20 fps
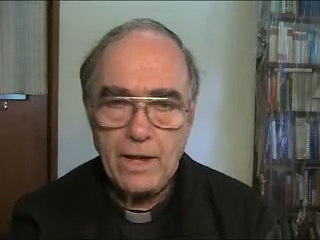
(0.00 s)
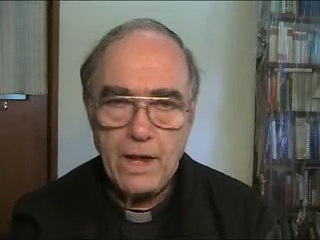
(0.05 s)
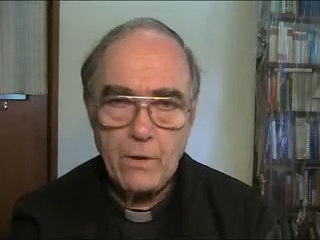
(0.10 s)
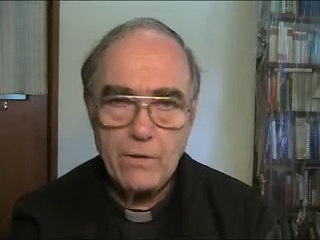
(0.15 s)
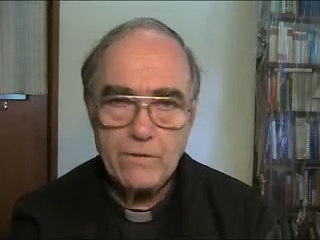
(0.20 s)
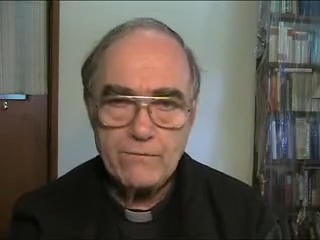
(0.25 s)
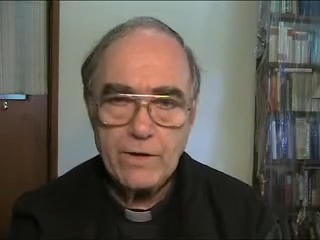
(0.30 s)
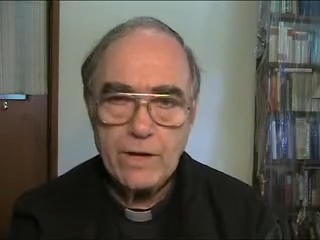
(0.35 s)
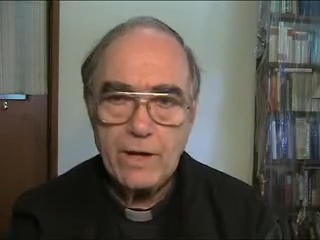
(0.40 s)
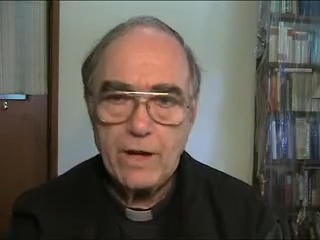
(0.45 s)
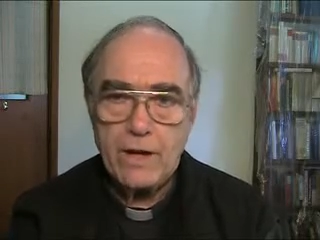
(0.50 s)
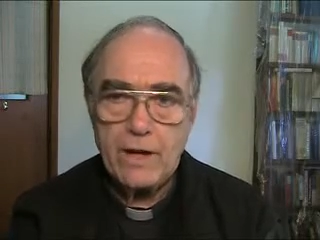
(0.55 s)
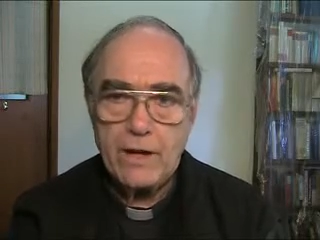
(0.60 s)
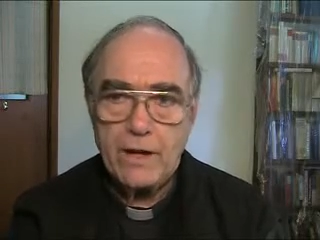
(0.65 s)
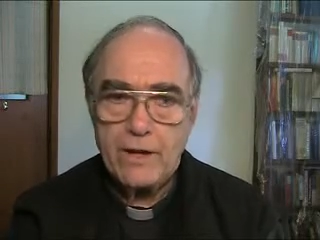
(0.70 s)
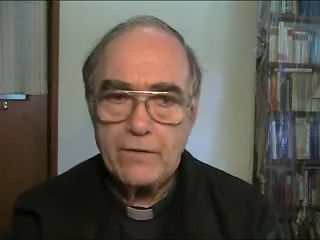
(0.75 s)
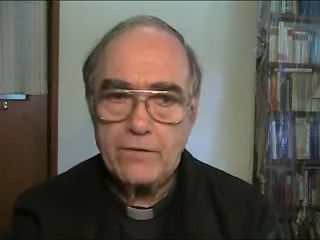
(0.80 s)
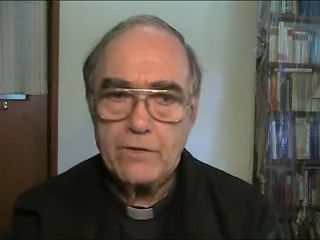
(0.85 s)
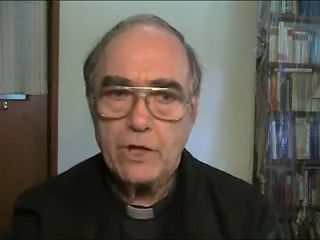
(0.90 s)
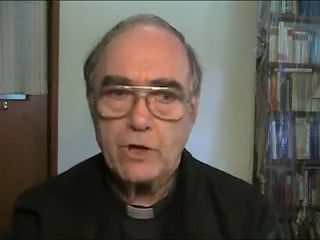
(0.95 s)
However,
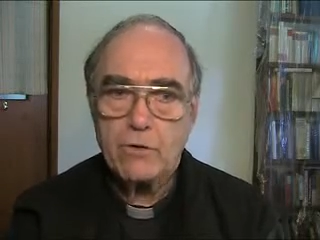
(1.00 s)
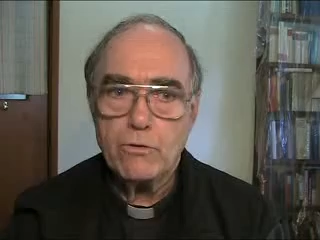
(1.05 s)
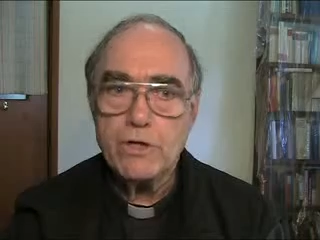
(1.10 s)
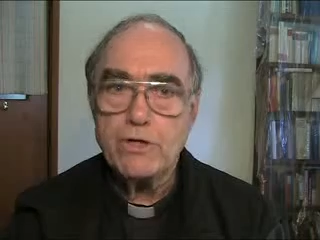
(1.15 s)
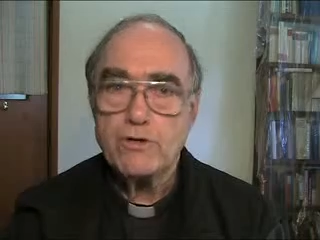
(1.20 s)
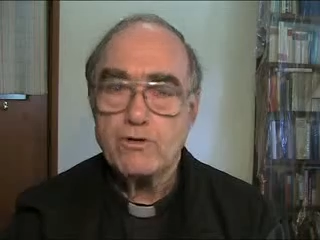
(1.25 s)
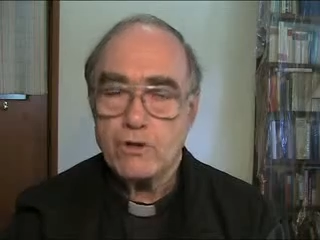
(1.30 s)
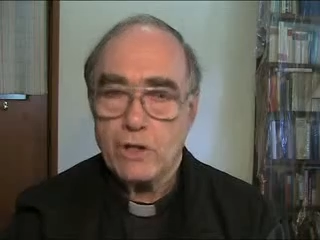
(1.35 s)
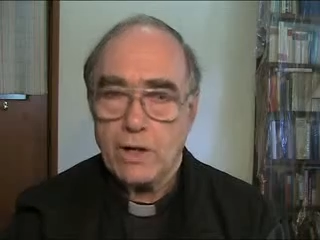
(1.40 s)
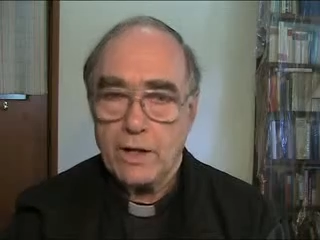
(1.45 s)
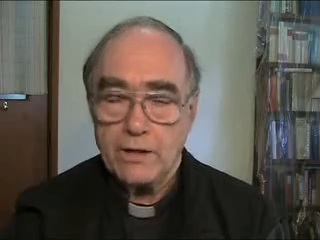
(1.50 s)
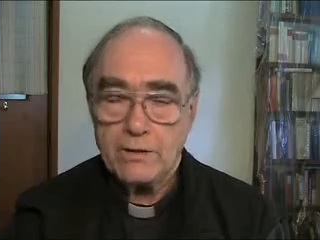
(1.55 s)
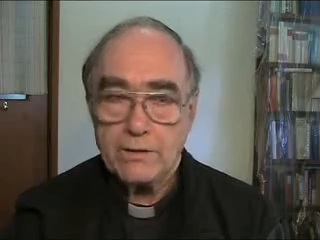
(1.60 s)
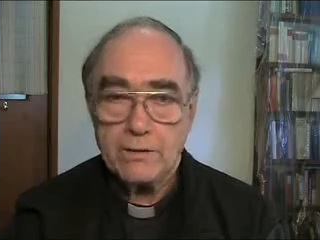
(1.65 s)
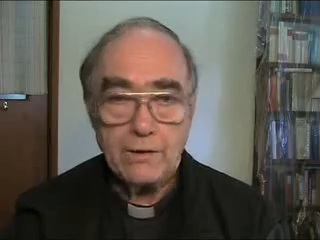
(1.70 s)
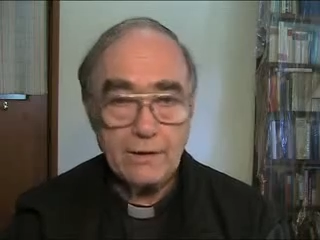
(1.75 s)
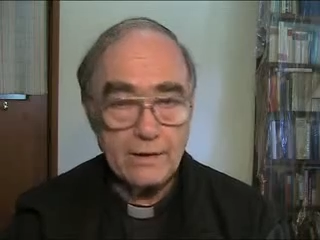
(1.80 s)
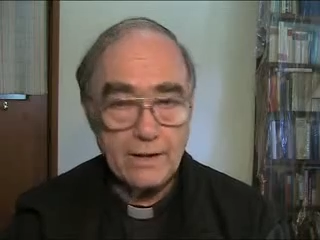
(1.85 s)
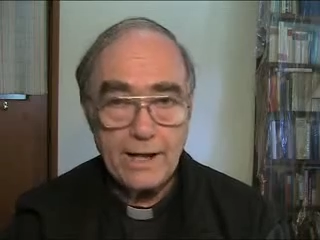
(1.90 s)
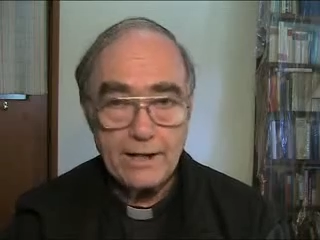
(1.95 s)
the
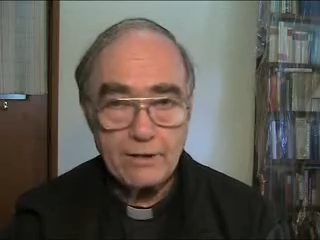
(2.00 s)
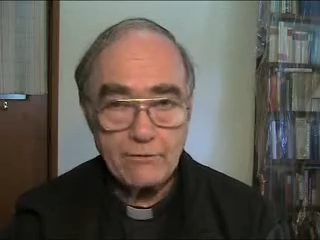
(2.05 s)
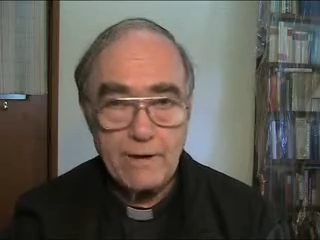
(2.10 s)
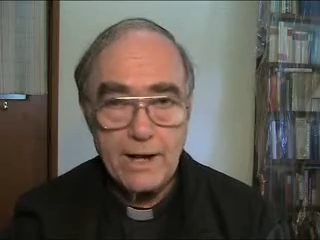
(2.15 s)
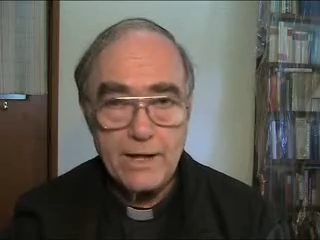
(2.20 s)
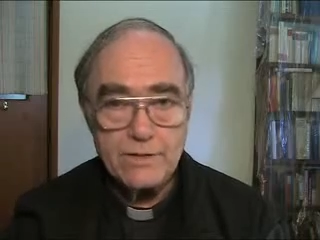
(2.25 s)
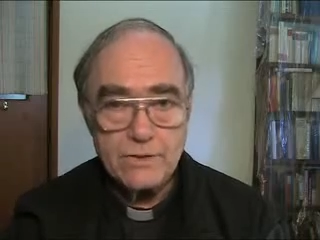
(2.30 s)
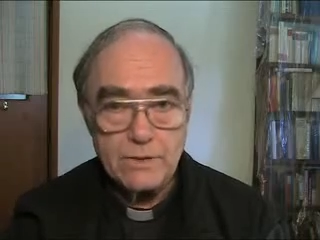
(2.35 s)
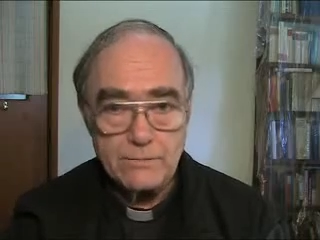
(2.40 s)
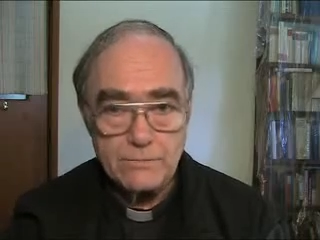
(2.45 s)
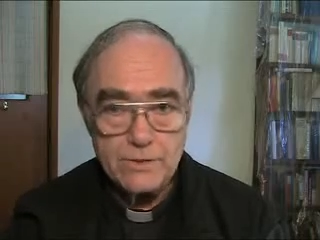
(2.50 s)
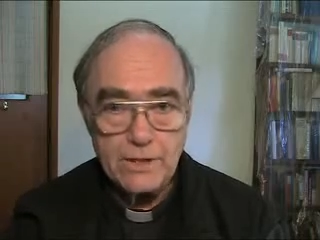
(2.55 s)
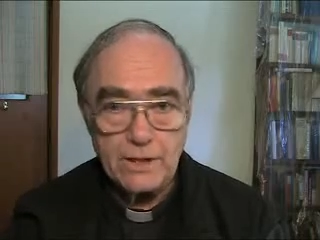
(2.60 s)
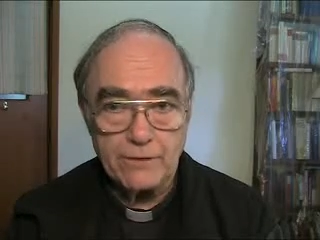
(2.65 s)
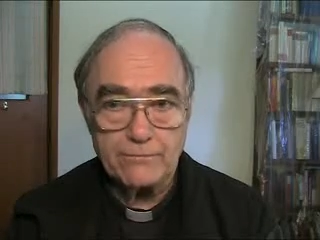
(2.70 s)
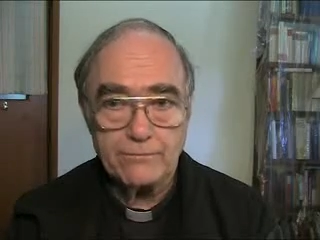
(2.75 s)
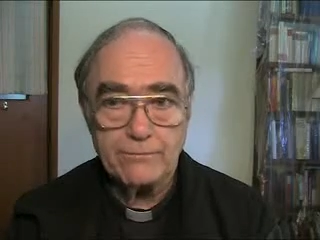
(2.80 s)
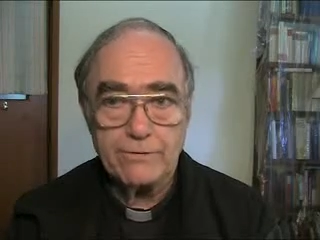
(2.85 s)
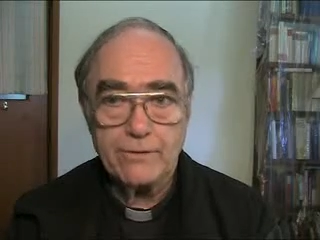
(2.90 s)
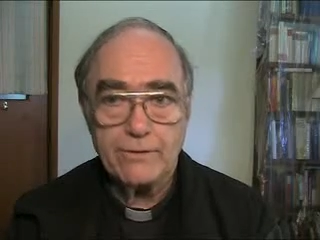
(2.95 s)
Christian, like Christ
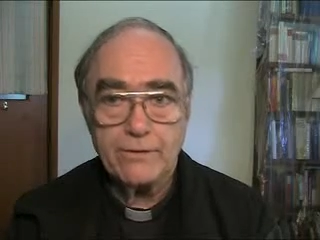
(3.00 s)
himself,